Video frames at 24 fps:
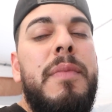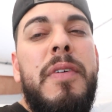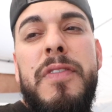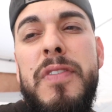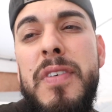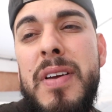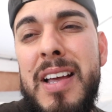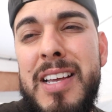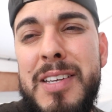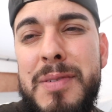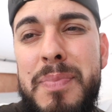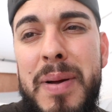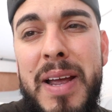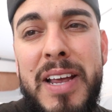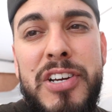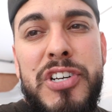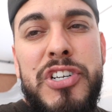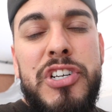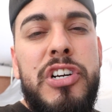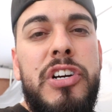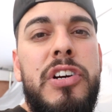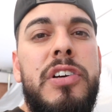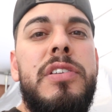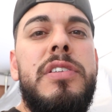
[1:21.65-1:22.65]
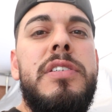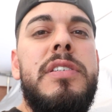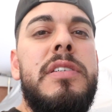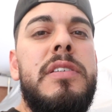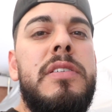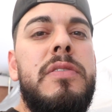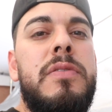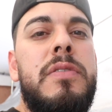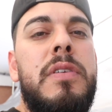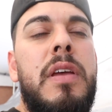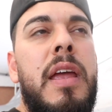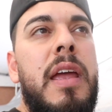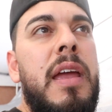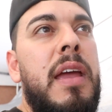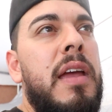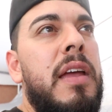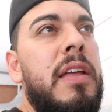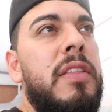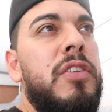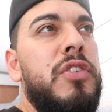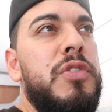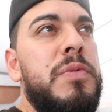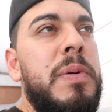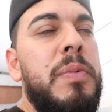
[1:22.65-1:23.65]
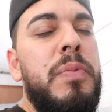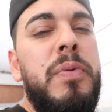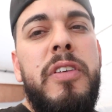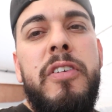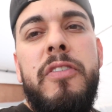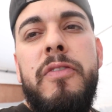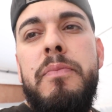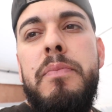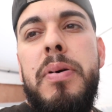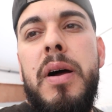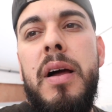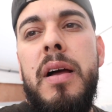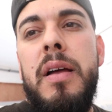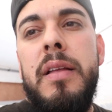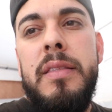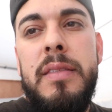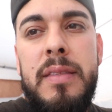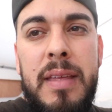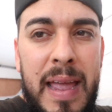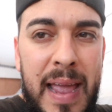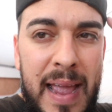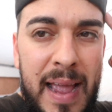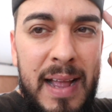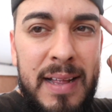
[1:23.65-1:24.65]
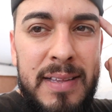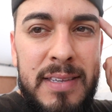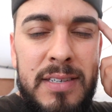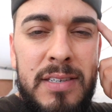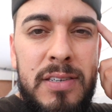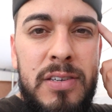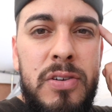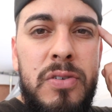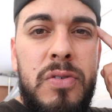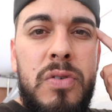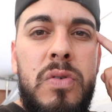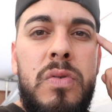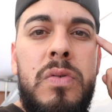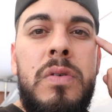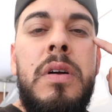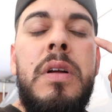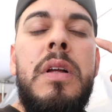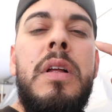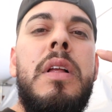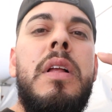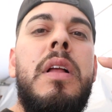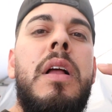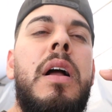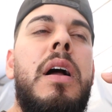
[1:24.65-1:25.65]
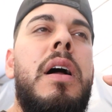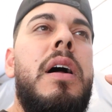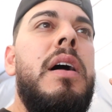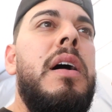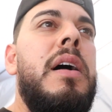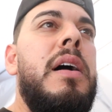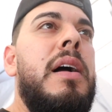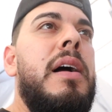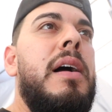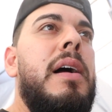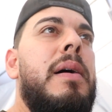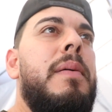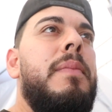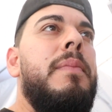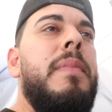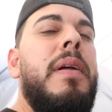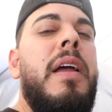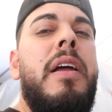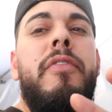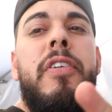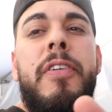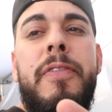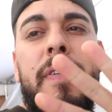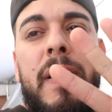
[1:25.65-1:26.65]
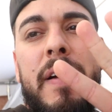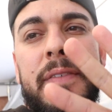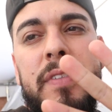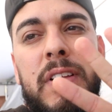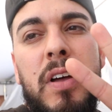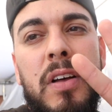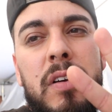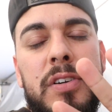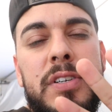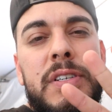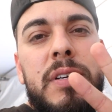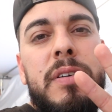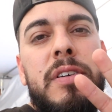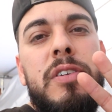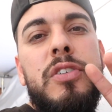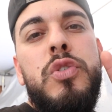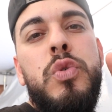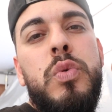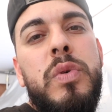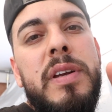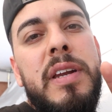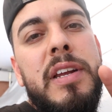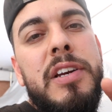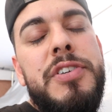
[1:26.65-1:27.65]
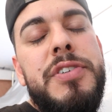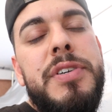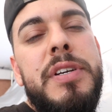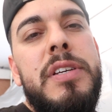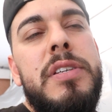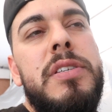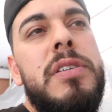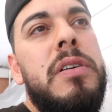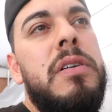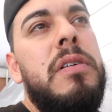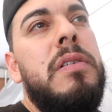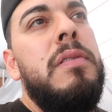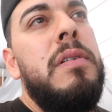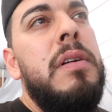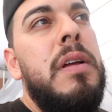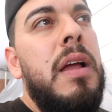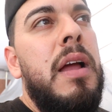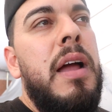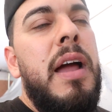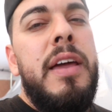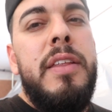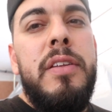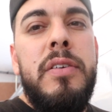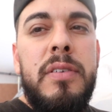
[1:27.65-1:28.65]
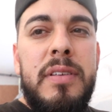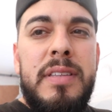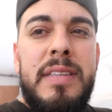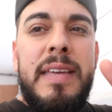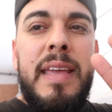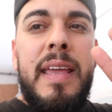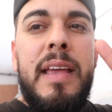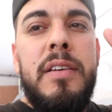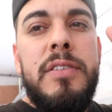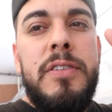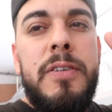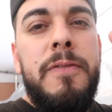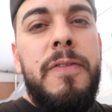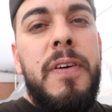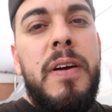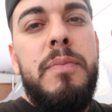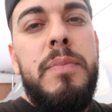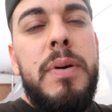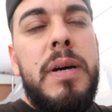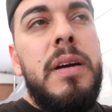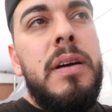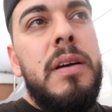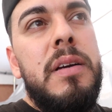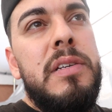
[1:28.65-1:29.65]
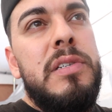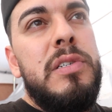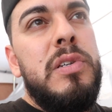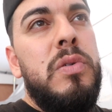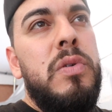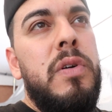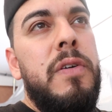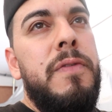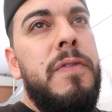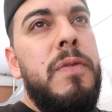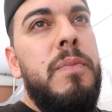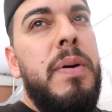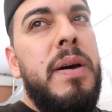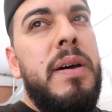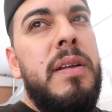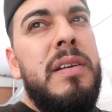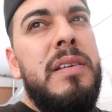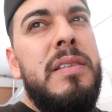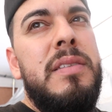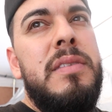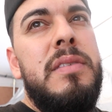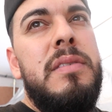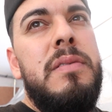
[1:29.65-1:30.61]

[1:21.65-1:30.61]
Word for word: if you guys buy shirts, and those people that have bought the hats too, um, every five dollars I'm gonna do an entry. So I know the decals are five bucks. So if you bought a